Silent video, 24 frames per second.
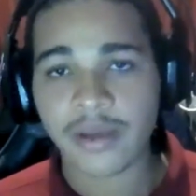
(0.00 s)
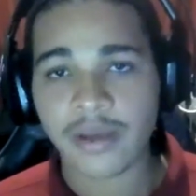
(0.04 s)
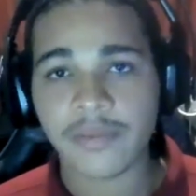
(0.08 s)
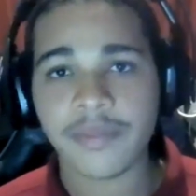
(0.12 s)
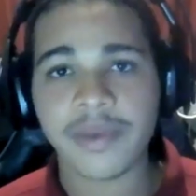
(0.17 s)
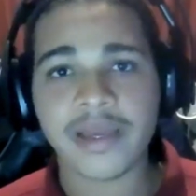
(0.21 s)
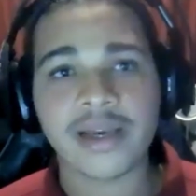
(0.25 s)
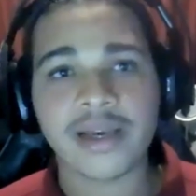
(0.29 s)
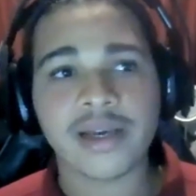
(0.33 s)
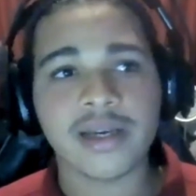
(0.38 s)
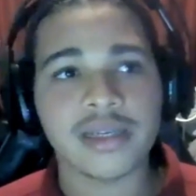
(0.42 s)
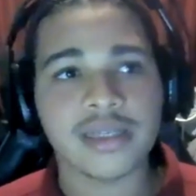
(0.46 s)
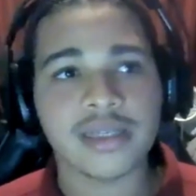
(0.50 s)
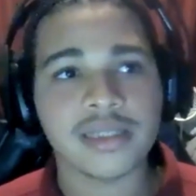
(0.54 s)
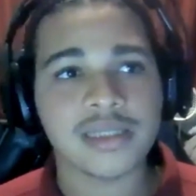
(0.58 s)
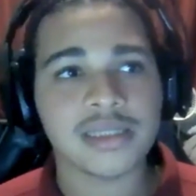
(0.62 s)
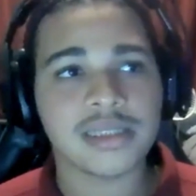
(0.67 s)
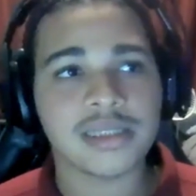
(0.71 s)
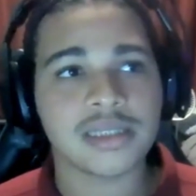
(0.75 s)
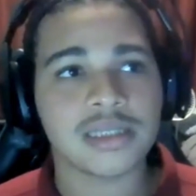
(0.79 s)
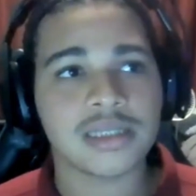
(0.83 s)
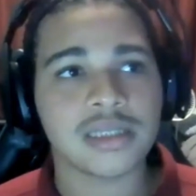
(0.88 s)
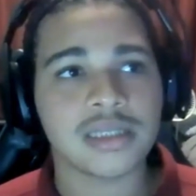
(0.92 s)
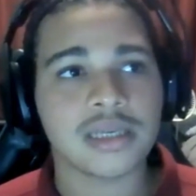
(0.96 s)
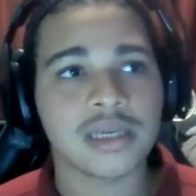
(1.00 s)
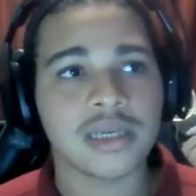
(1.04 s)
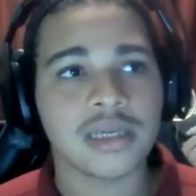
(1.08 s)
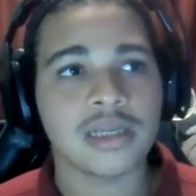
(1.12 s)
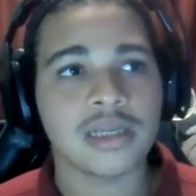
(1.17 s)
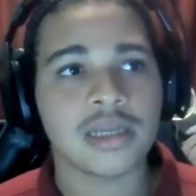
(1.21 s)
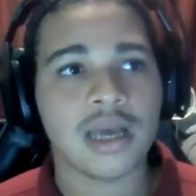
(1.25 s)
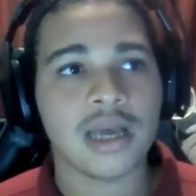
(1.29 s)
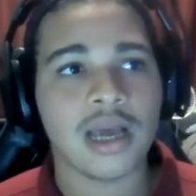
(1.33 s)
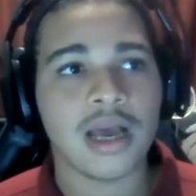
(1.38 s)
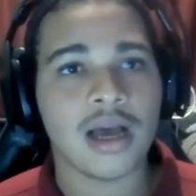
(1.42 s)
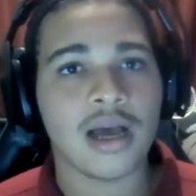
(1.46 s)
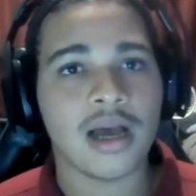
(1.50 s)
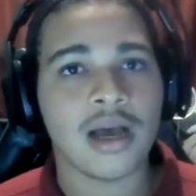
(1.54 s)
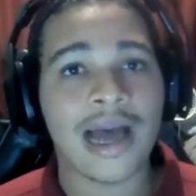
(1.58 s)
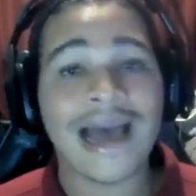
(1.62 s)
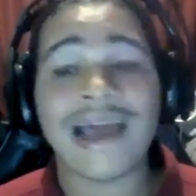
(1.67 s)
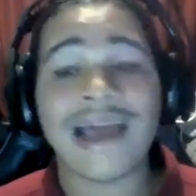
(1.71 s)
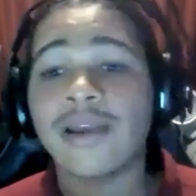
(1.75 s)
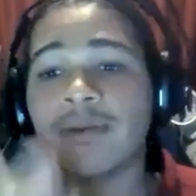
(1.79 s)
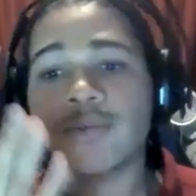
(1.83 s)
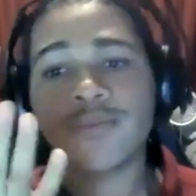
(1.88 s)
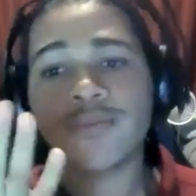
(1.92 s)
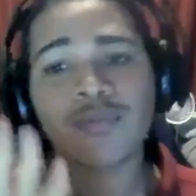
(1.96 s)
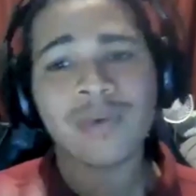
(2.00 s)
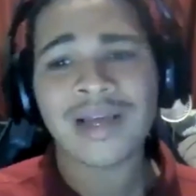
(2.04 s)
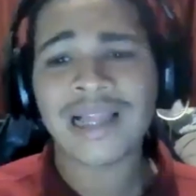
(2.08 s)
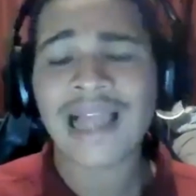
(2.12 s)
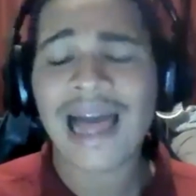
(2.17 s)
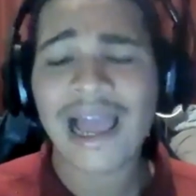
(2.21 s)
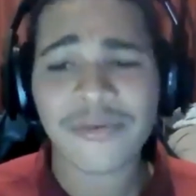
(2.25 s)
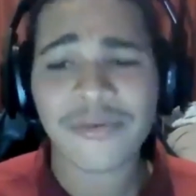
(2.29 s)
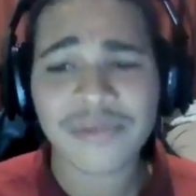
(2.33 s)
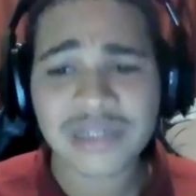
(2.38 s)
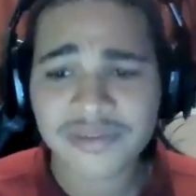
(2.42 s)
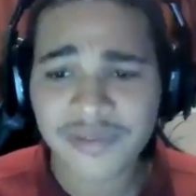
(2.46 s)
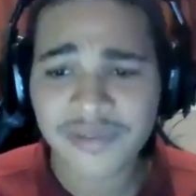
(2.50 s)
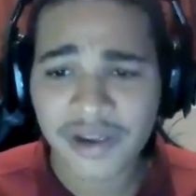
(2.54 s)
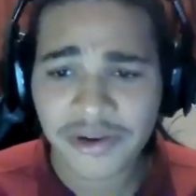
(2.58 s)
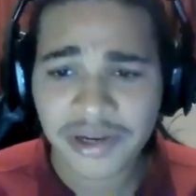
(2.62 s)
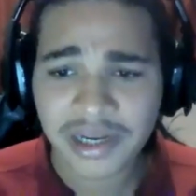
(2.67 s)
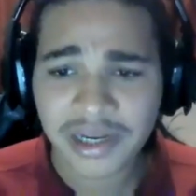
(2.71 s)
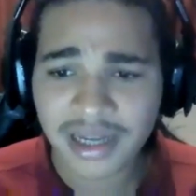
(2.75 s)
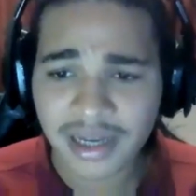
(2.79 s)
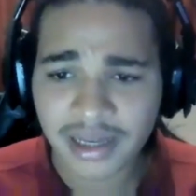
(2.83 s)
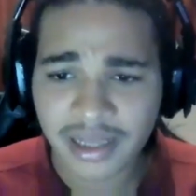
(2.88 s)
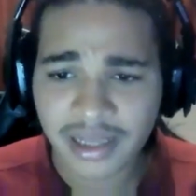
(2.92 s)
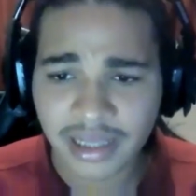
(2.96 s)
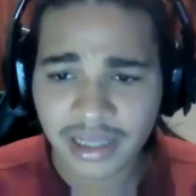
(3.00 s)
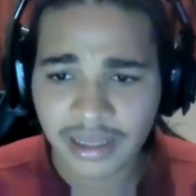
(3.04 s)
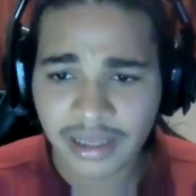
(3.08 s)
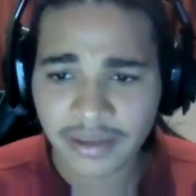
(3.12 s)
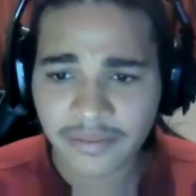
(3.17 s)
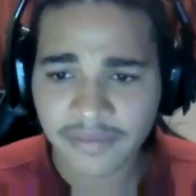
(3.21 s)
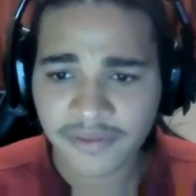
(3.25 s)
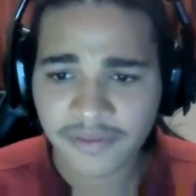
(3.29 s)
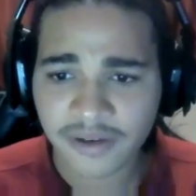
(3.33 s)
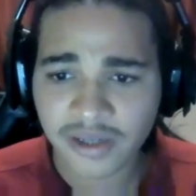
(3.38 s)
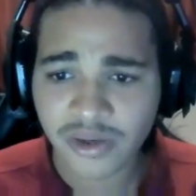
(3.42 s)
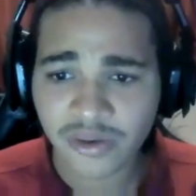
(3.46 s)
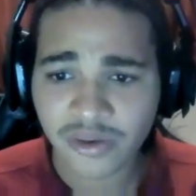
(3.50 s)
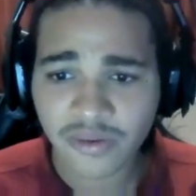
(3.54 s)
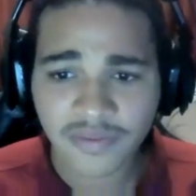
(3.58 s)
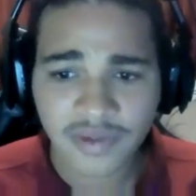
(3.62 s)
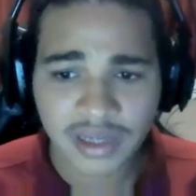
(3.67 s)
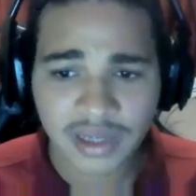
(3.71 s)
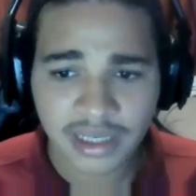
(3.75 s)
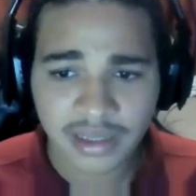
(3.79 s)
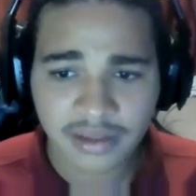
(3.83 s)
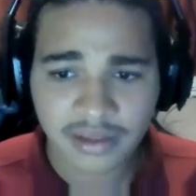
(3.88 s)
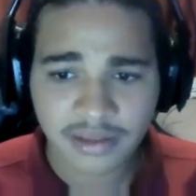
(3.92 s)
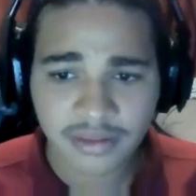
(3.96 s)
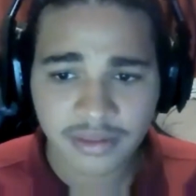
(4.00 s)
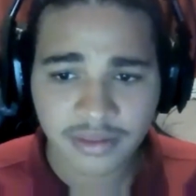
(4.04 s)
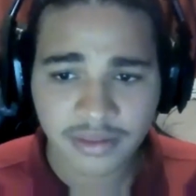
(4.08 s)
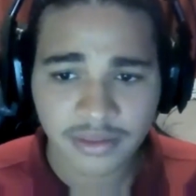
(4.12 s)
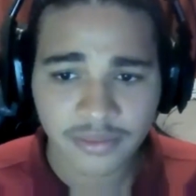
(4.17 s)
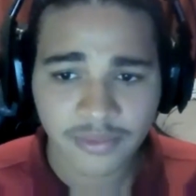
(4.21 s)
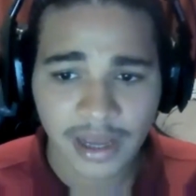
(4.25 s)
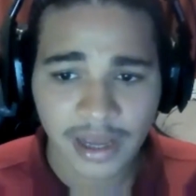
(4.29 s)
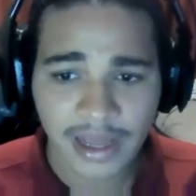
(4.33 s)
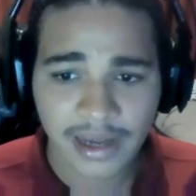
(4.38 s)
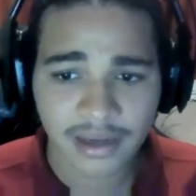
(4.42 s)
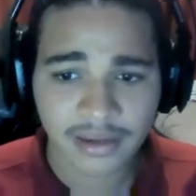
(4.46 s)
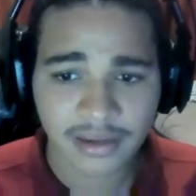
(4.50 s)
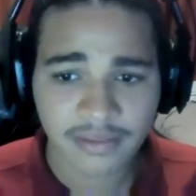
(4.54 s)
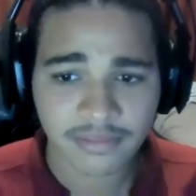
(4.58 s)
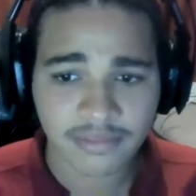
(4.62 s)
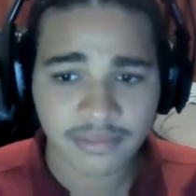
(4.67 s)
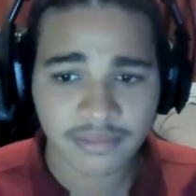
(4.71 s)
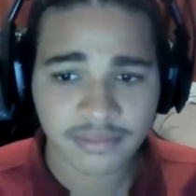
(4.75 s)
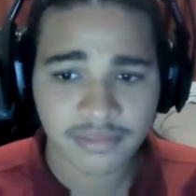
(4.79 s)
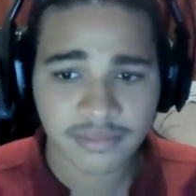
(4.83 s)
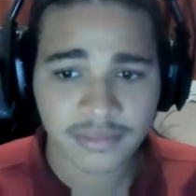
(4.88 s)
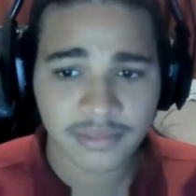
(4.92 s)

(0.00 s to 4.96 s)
Because and well, I was very lucky for COVID when